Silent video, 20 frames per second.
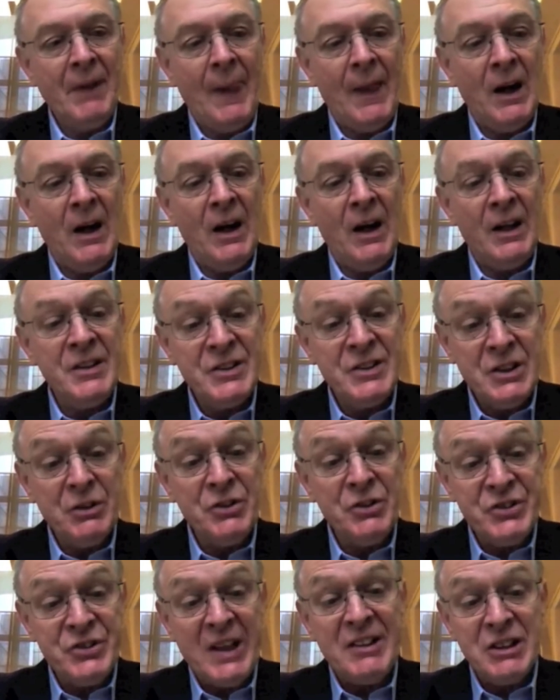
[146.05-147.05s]

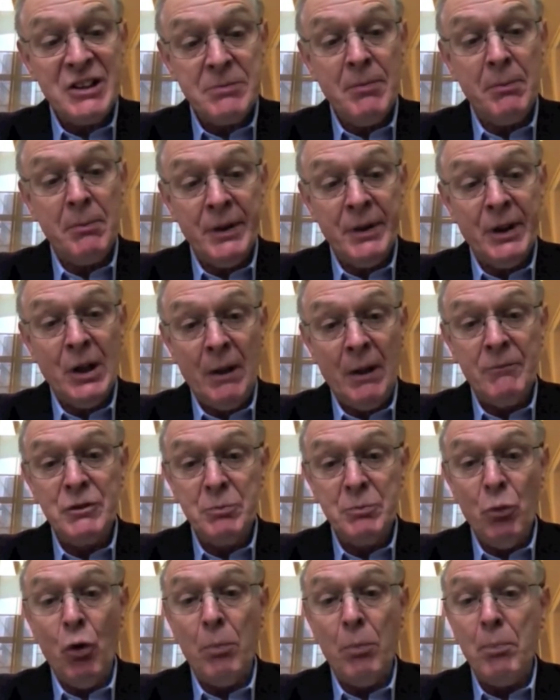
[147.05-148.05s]
until sentiment becomes
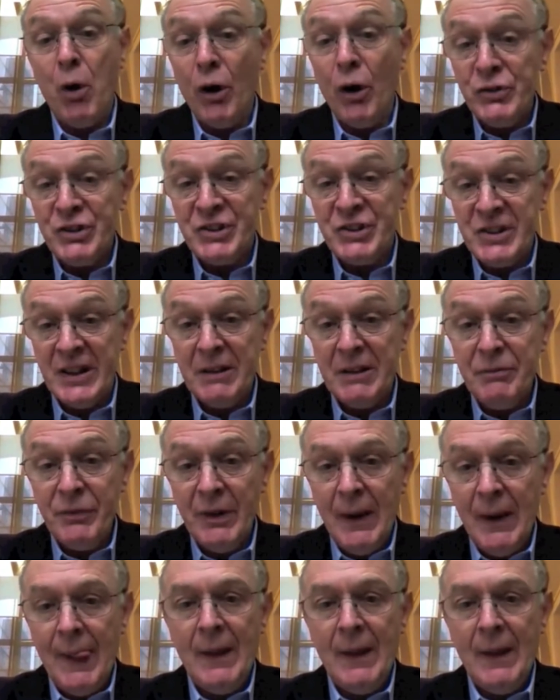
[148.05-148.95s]
more positive